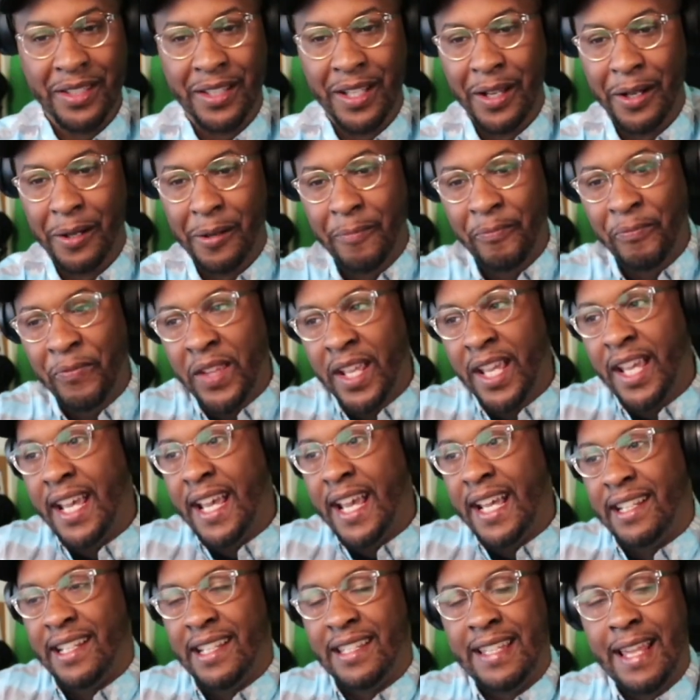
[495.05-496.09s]
So
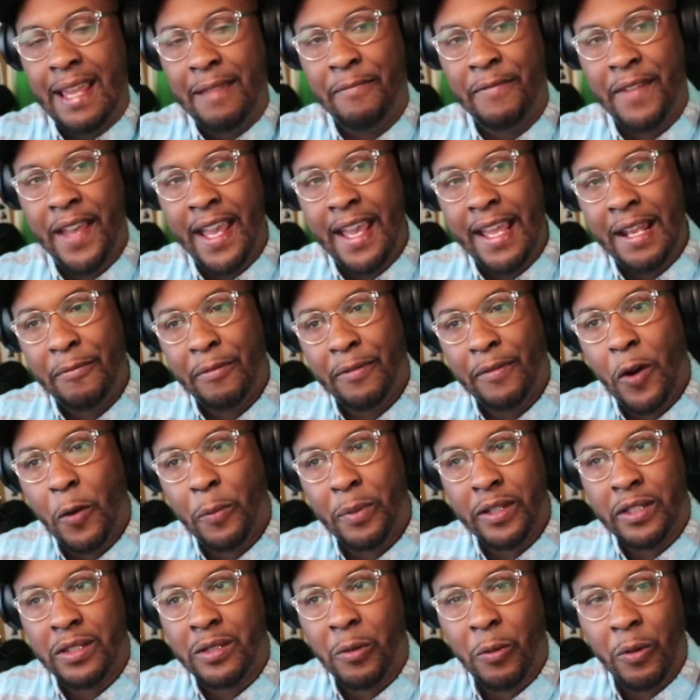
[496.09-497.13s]
in the same vein with
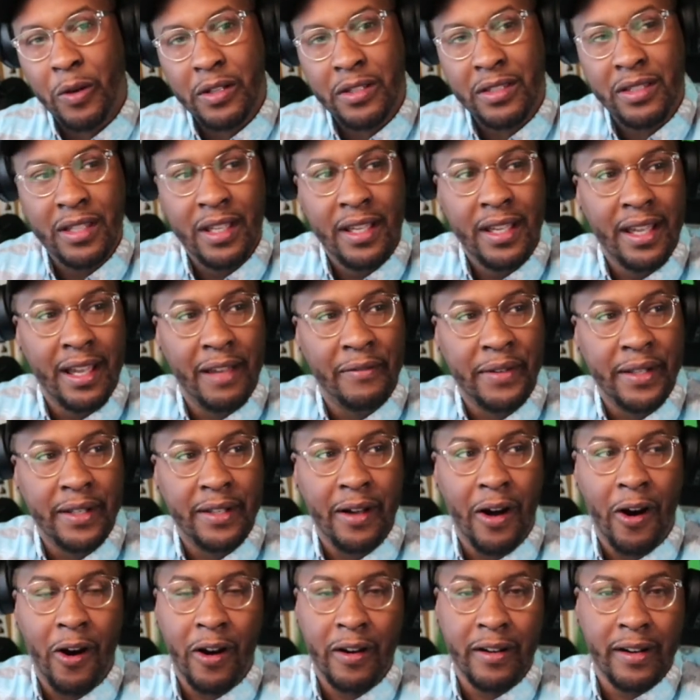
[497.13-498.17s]
open source, if you
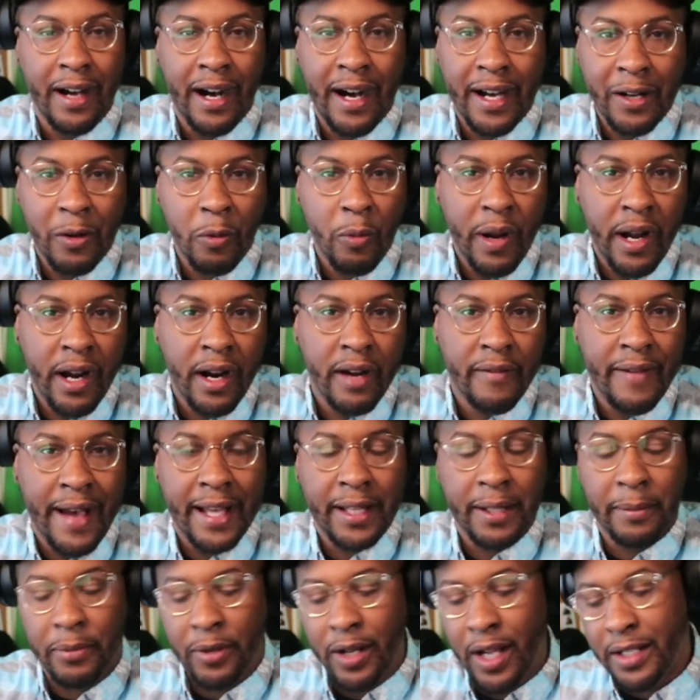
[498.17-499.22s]
are unaware of
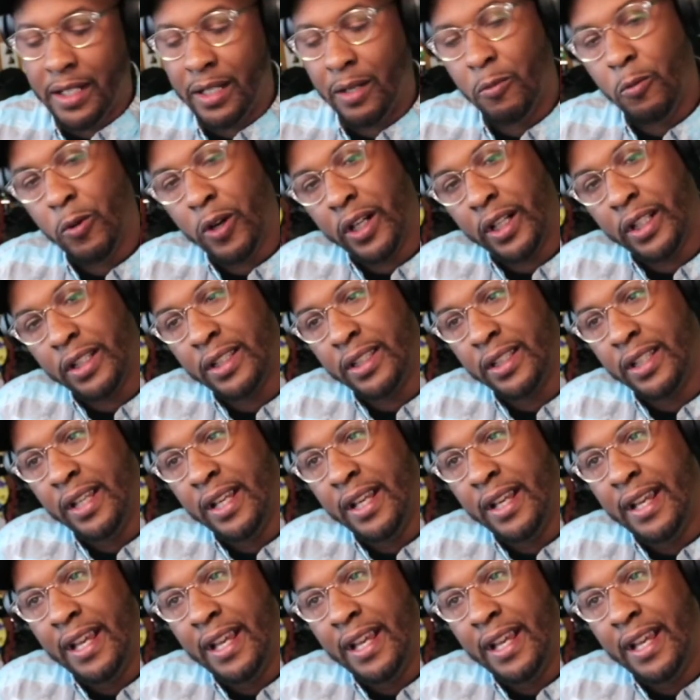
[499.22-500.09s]
how the project works,